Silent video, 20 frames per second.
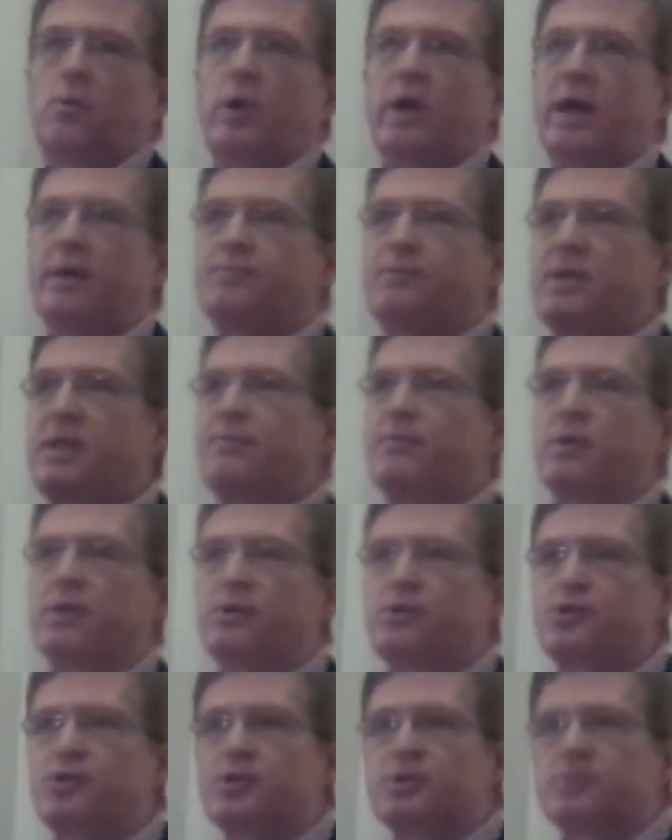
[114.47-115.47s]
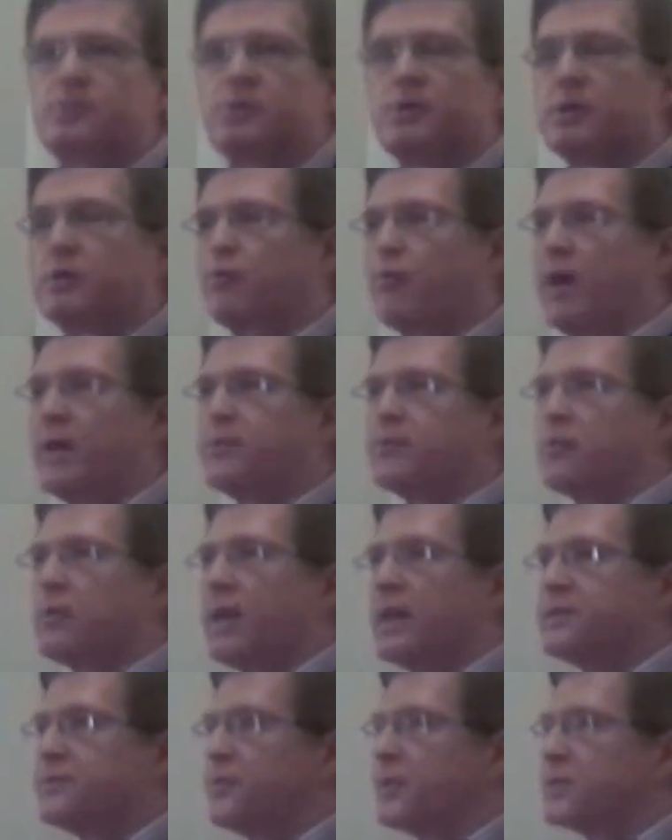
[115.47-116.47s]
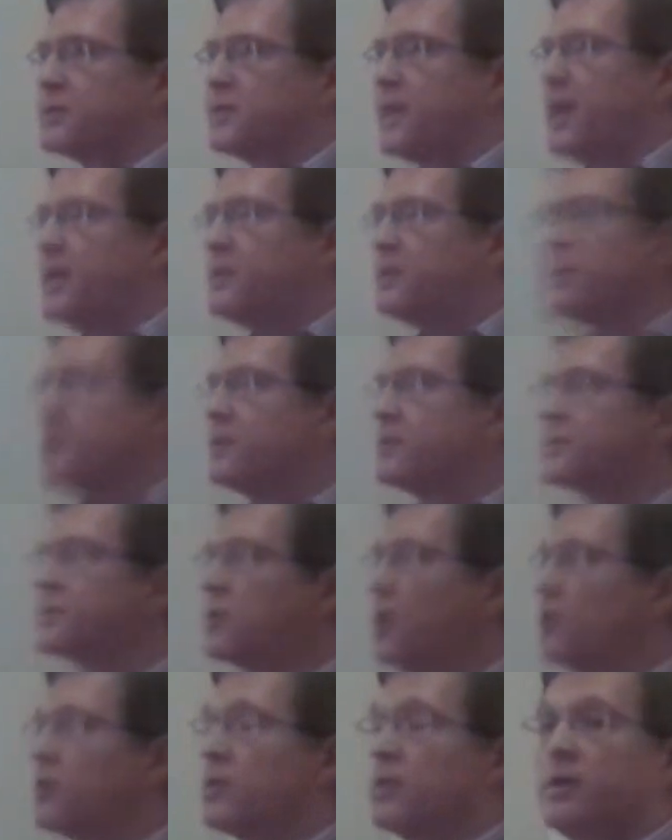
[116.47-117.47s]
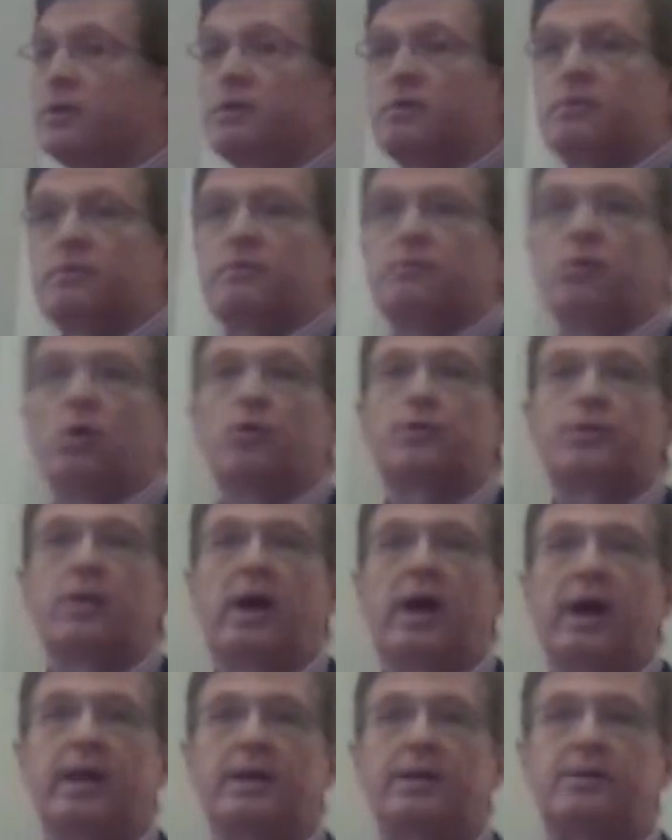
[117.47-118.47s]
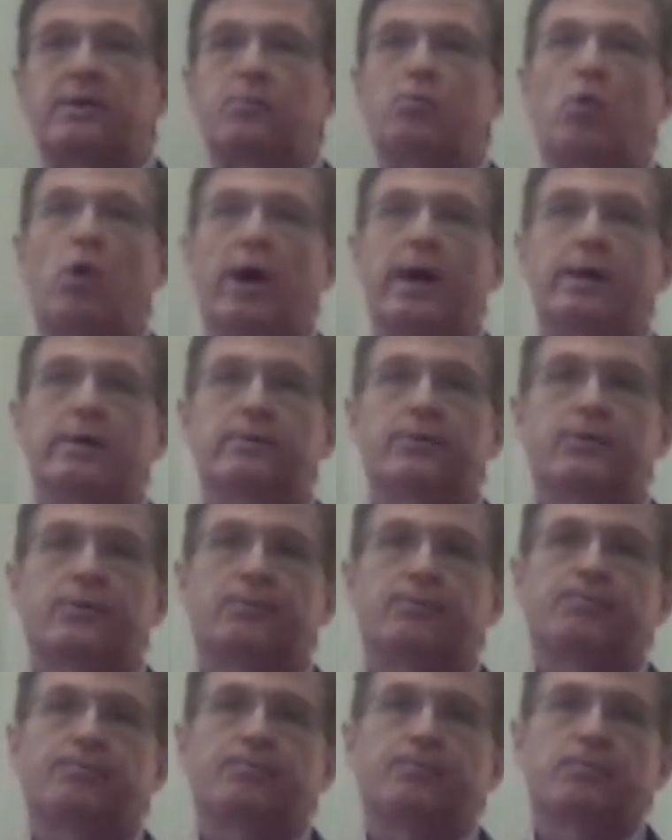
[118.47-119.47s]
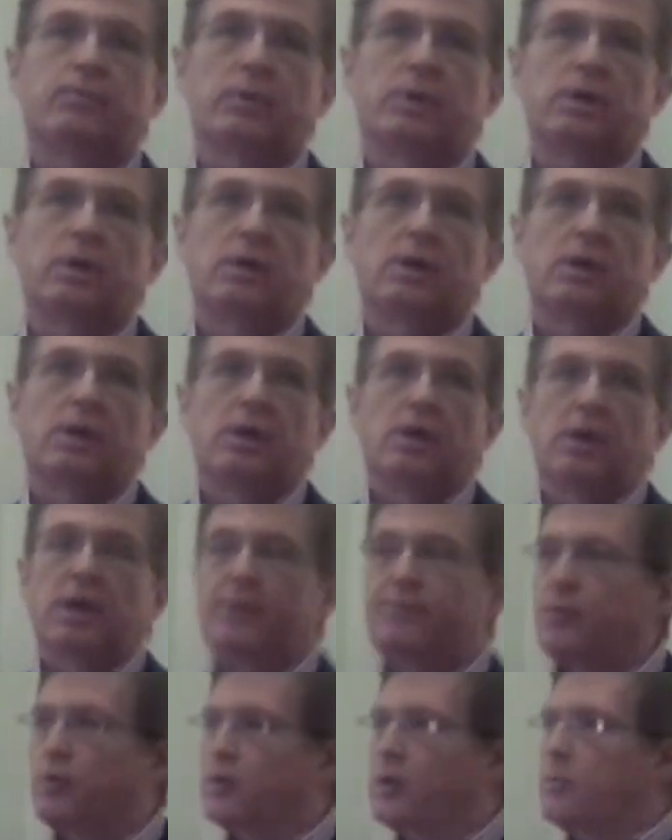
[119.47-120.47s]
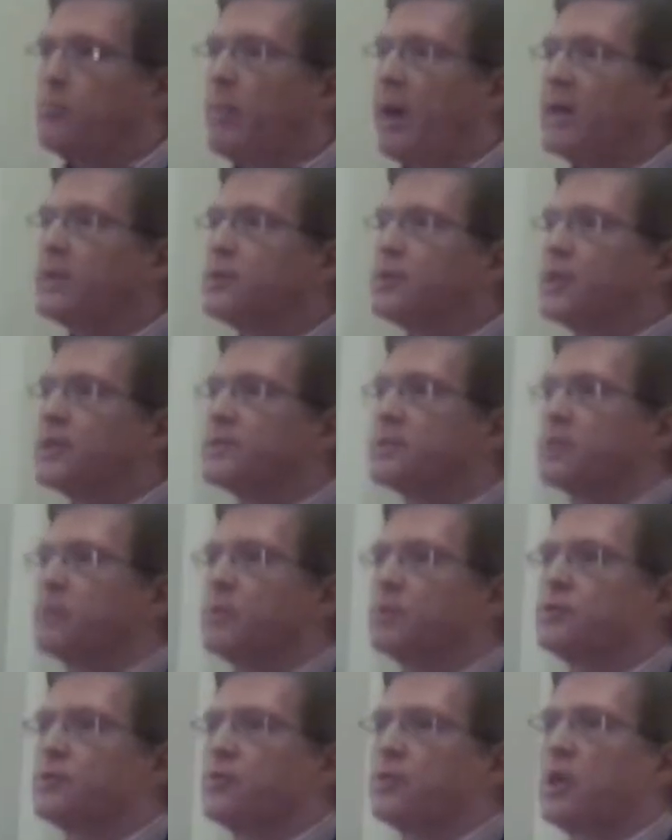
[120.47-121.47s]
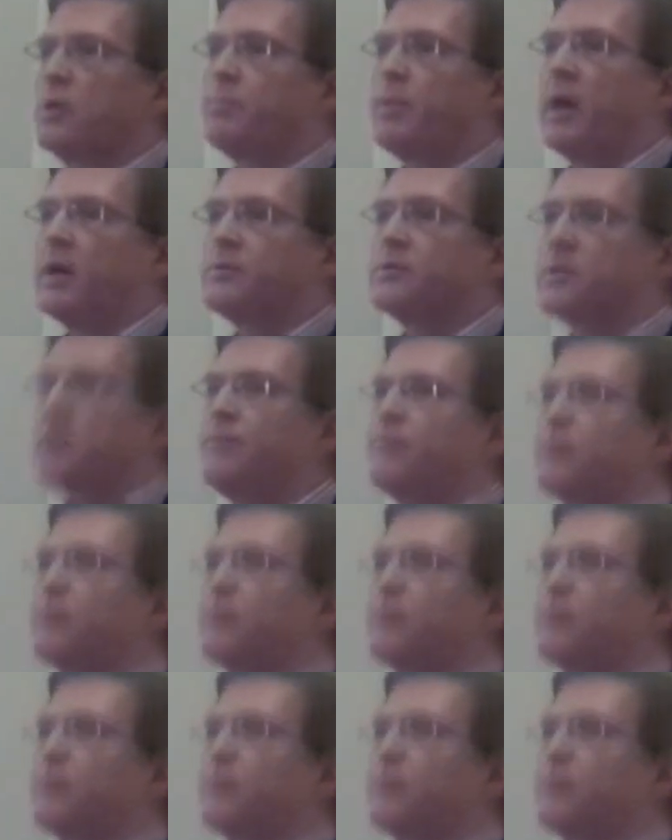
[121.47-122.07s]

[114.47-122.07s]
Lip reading: We have devolution to a greater or lesser extent in Scotland, Northern Ireland, in Wales. If you look at Manchester, we're talking about